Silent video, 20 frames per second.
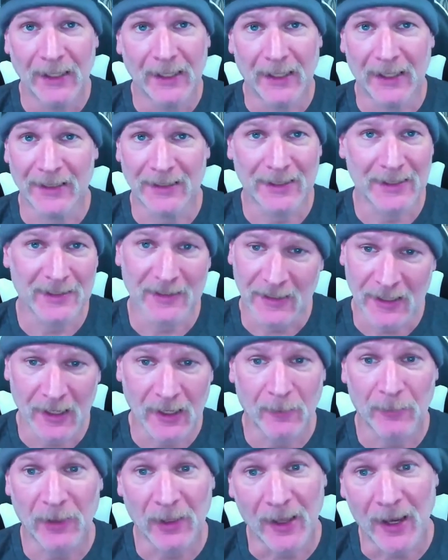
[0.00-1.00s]
It doesn't take
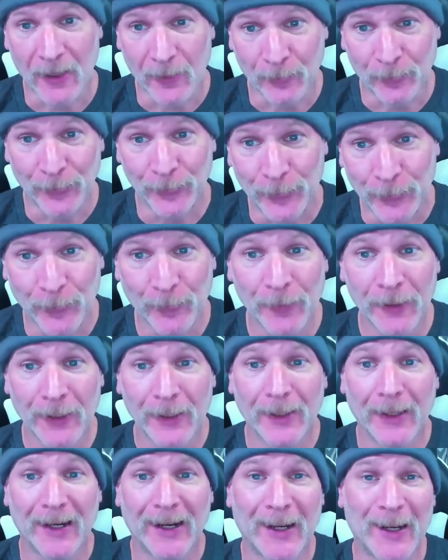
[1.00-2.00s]
up a lot of room.
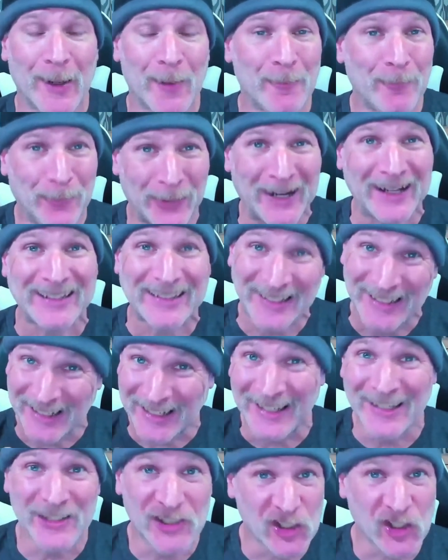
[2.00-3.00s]
But it
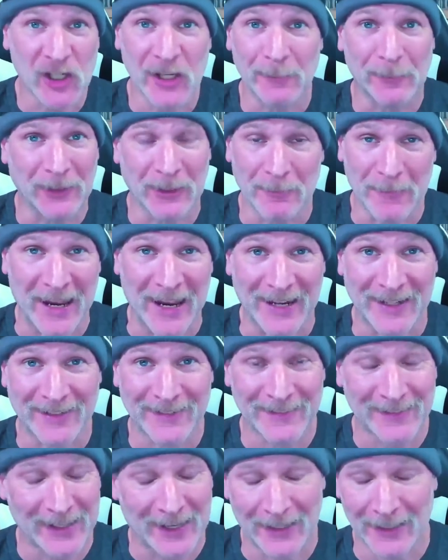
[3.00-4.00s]
is cheaply made.
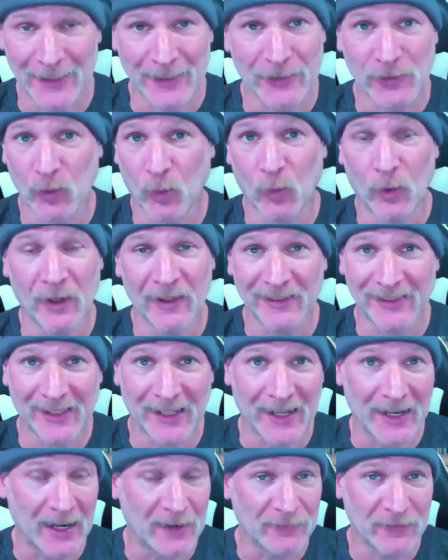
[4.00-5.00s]
That is the one
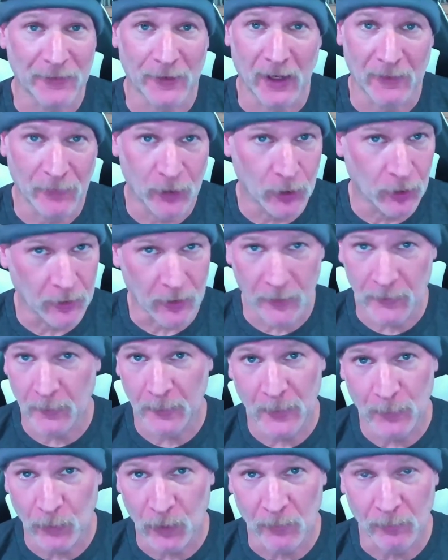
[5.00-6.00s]
thing. I've heard other
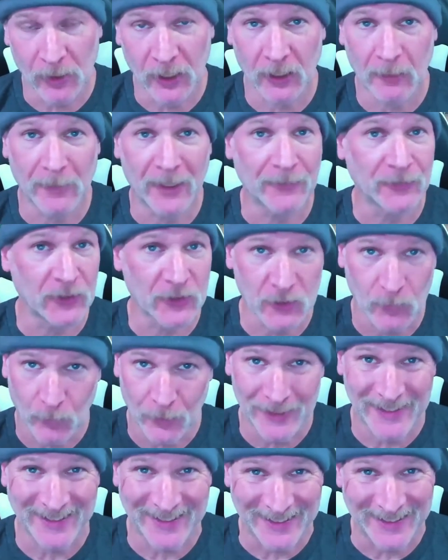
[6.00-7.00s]
people complain about this. And
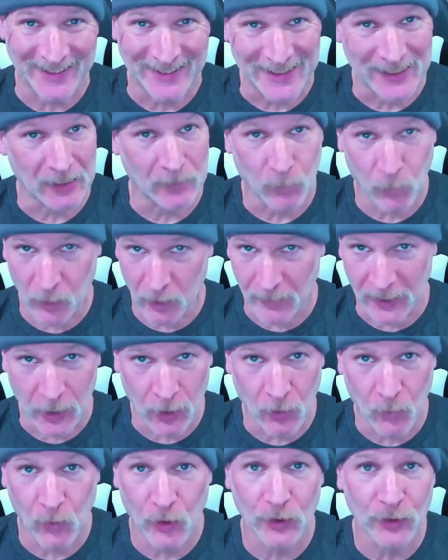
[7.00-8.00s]
once again, like I said, one of my
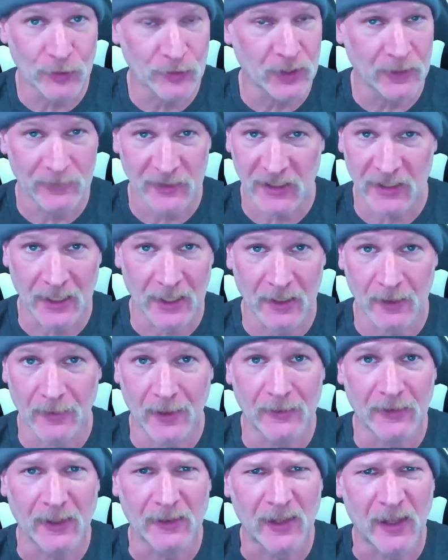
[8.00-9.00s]
coworkers even stated
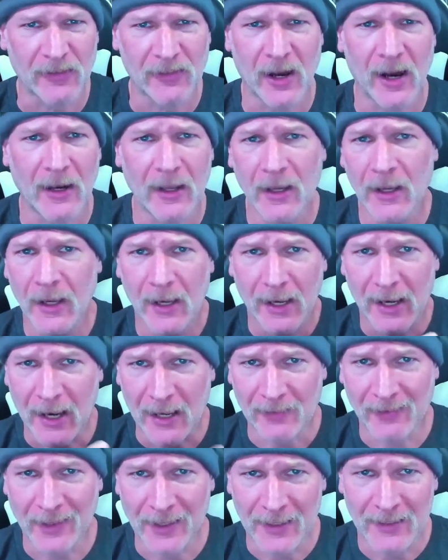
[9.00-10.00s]
that they thought
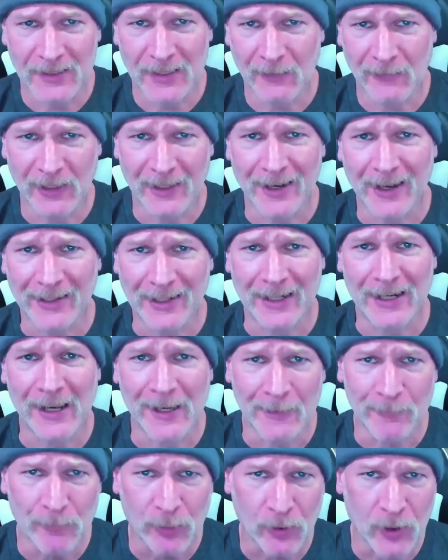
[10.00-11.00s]
at the
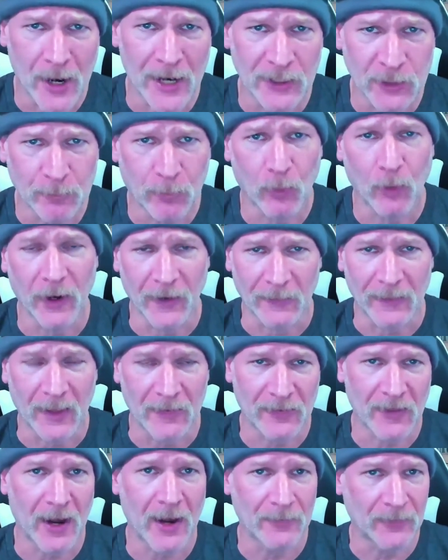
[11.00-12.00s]
$70.99 price point, they
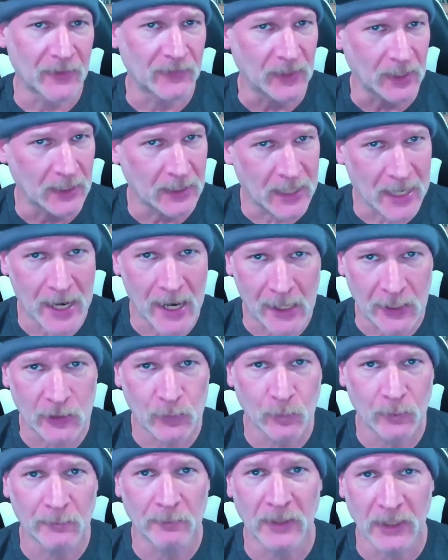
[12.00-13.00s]
thought that the
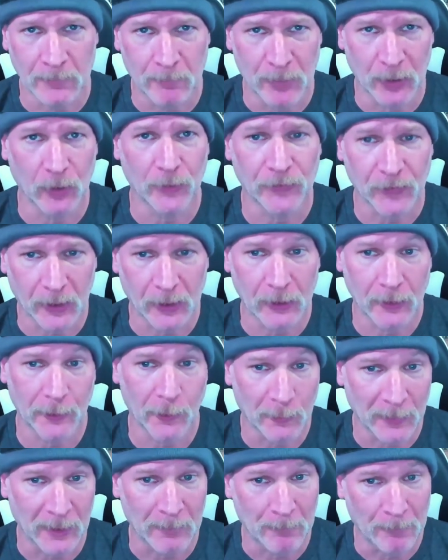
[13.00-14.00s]
case would be built a
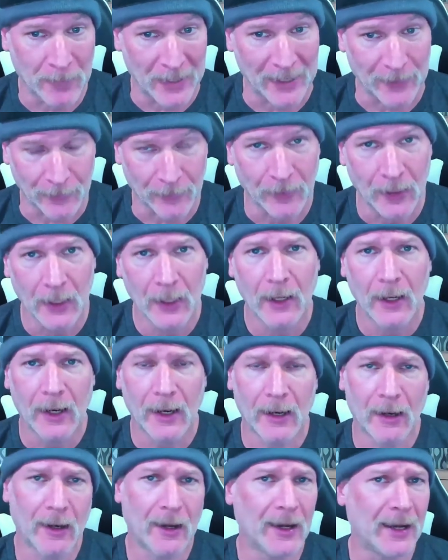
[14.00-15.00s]
little bit better.
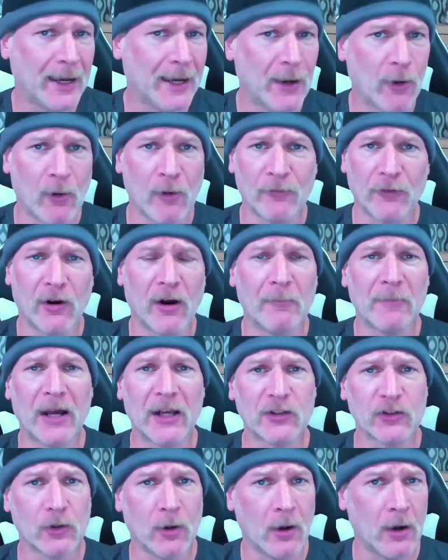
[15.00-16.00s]
However, I'm
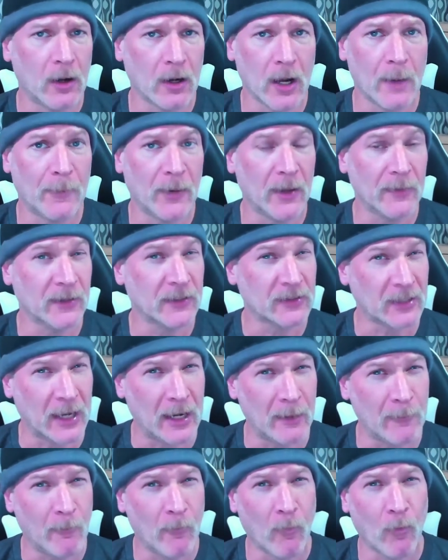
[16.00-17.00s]
not so hung up on this.
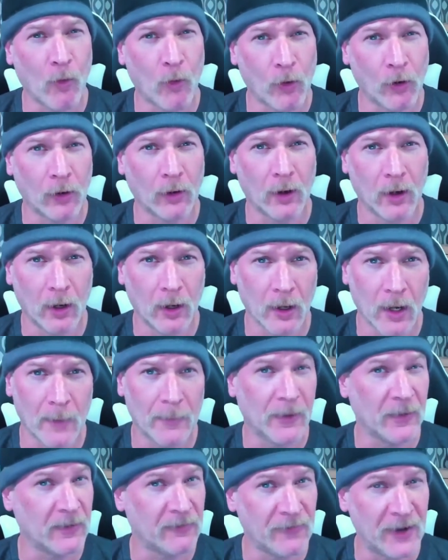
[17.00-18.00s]
I'm more hung
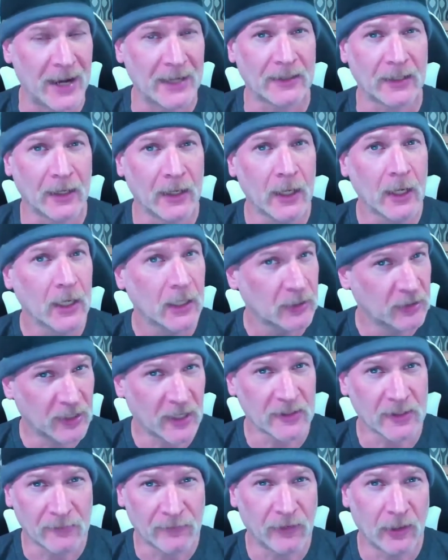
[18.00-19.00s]
up on the fact that,
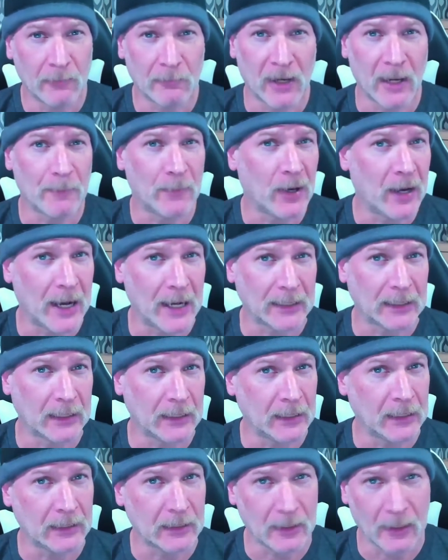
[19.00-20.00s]
does it fit in my
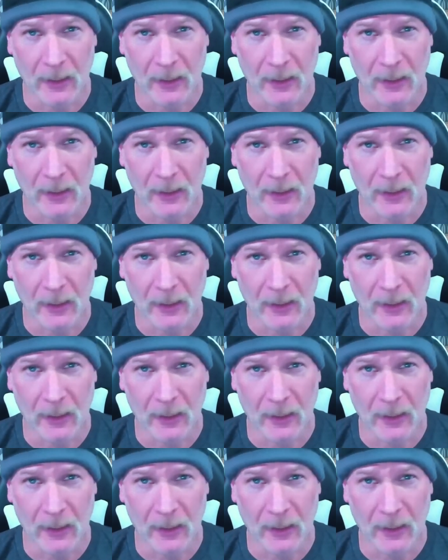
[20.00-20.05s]
pocket?